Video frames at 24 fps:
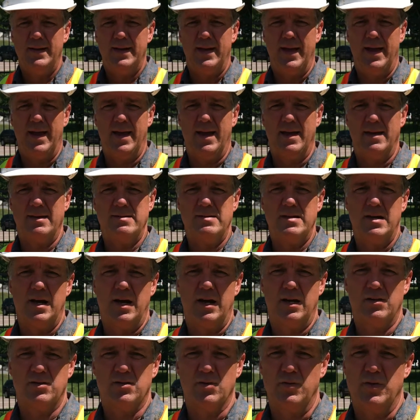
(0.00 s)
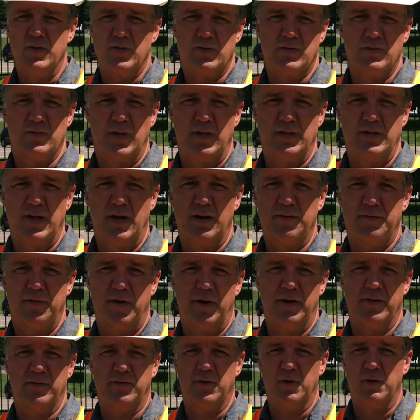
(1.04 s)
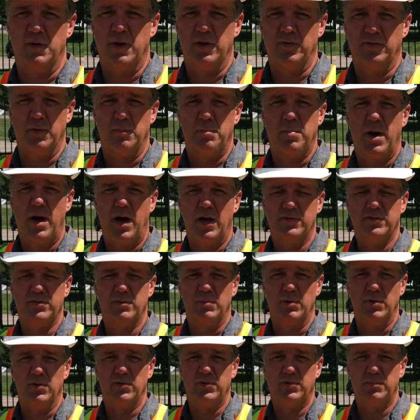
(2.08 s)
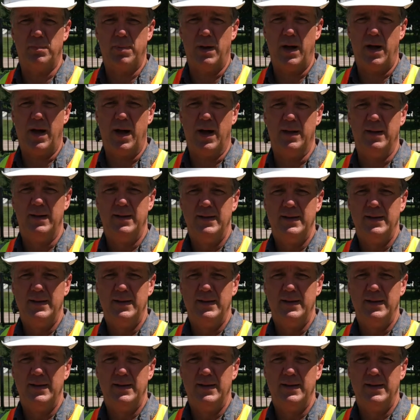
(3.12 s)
And so this was identified as a possible spot.